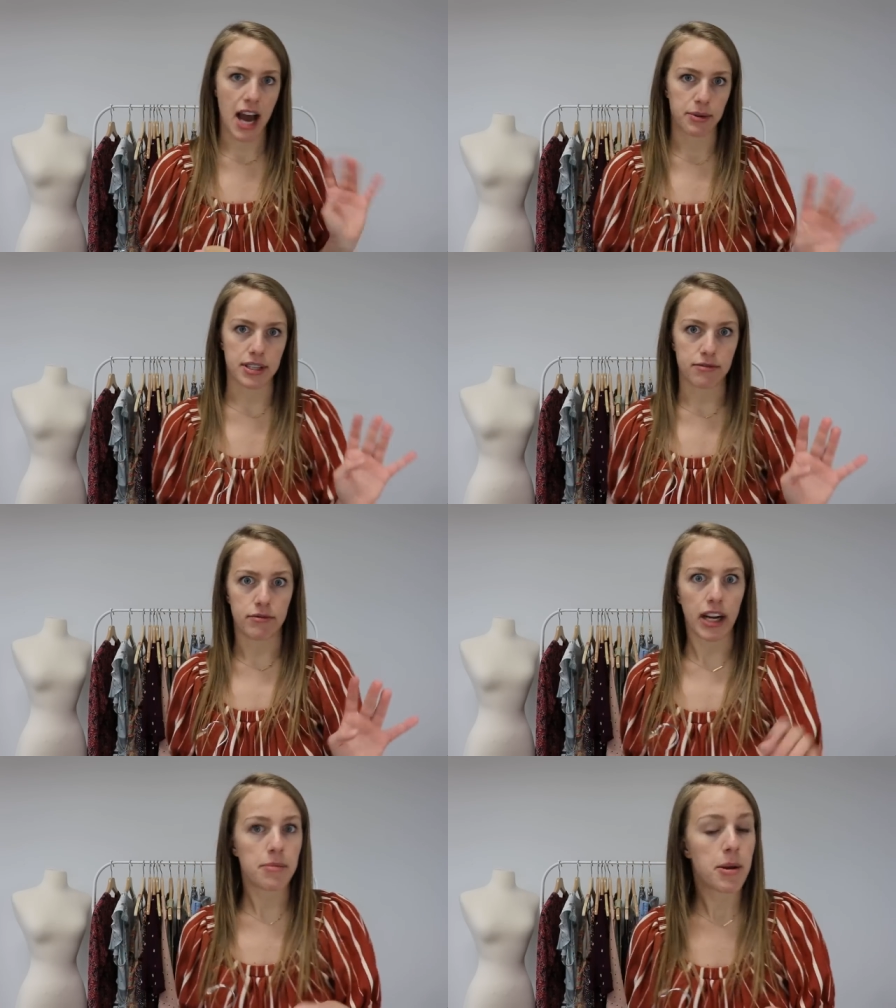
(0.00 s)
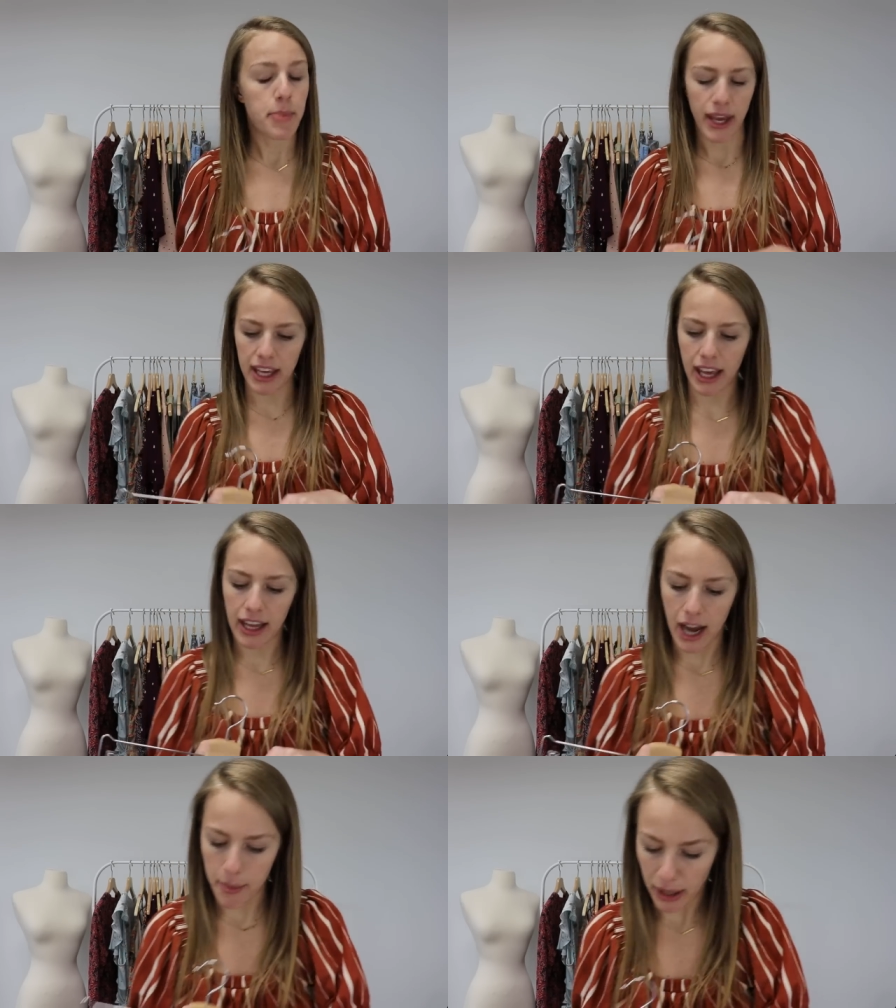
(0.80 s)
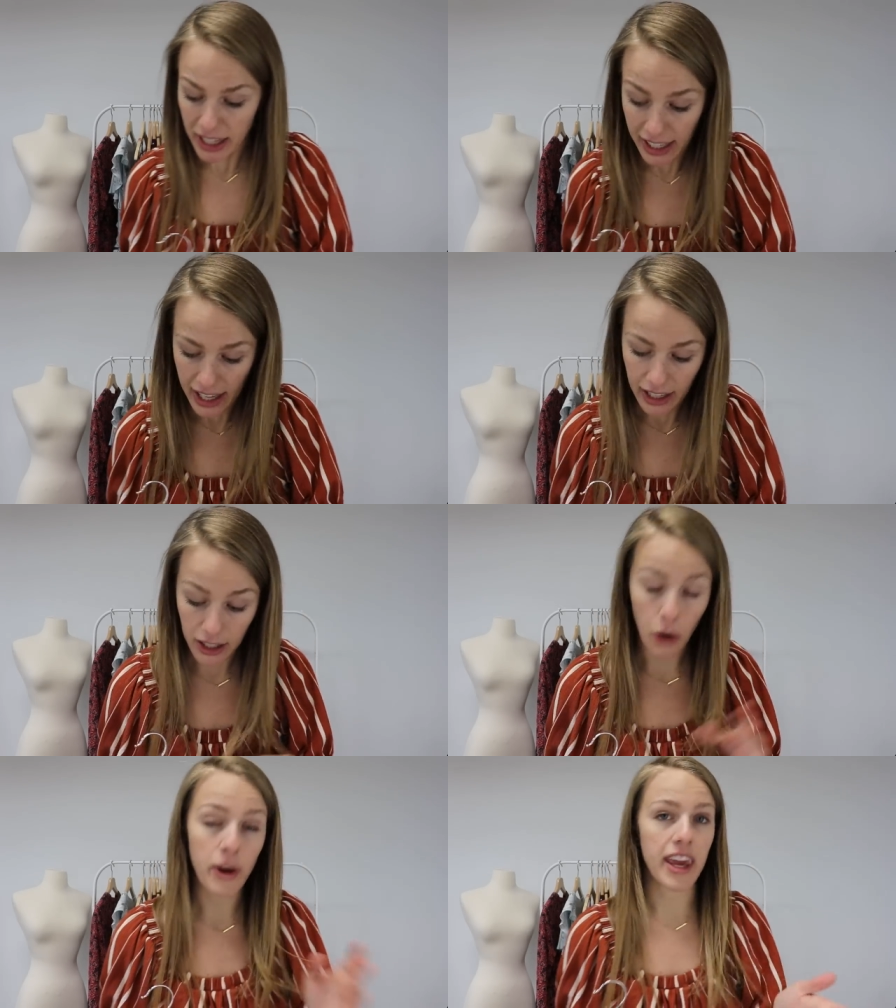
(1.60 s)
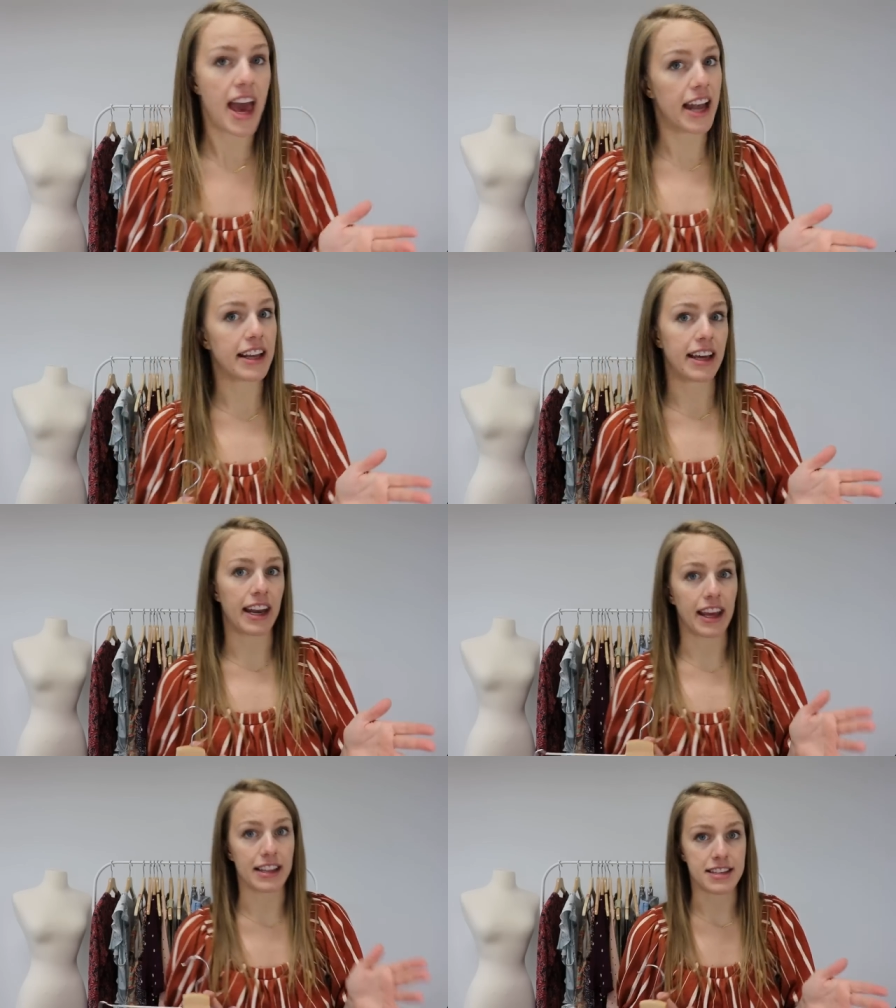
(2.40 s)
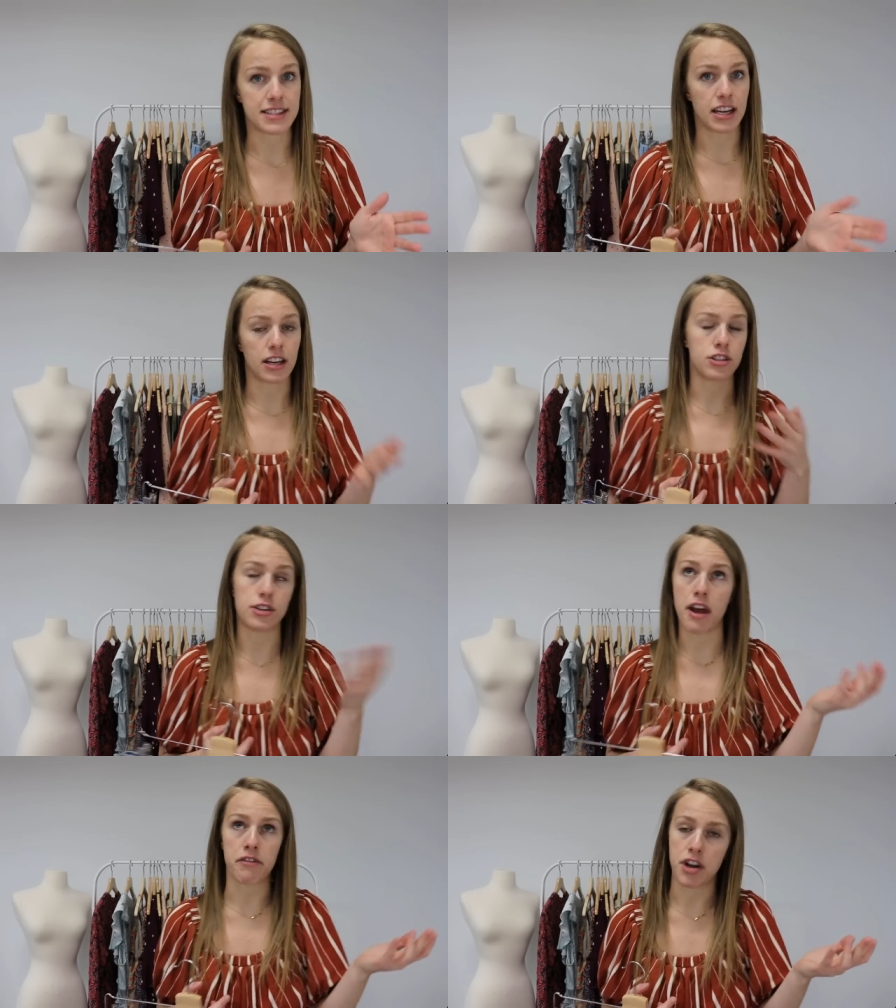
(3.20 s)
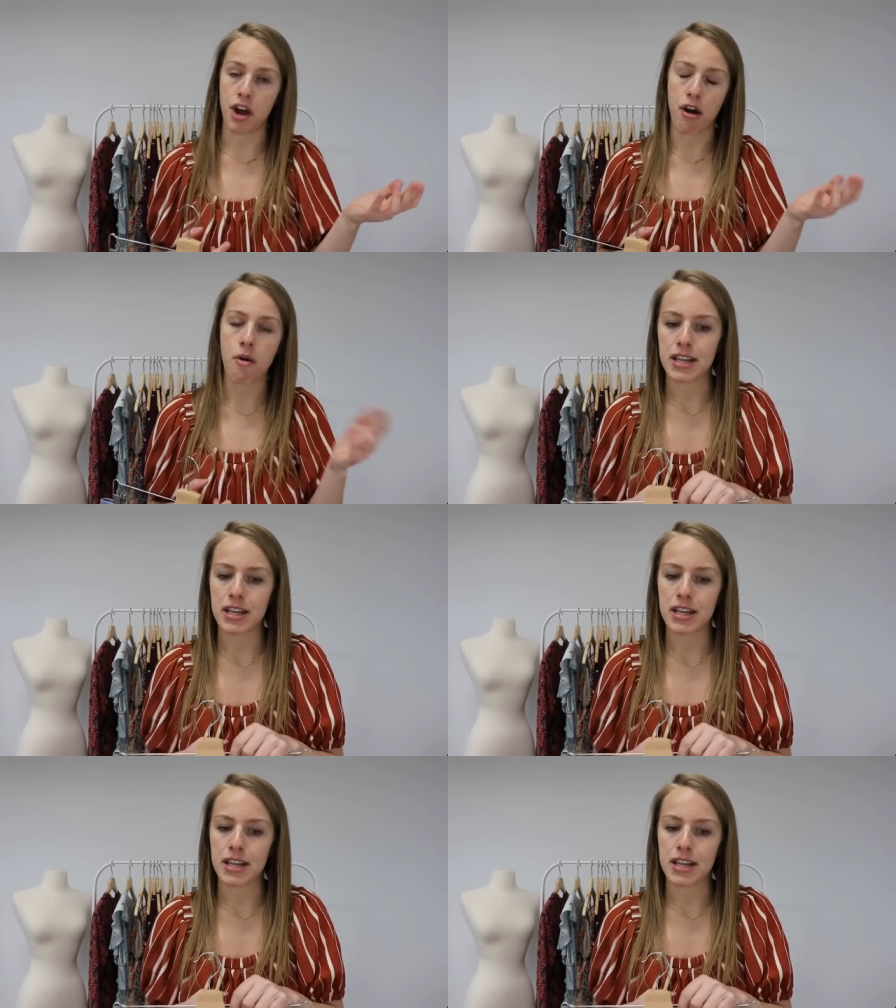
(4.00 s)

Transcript: I would recommend picking it up and getting going ahead and getting it listed because you never know.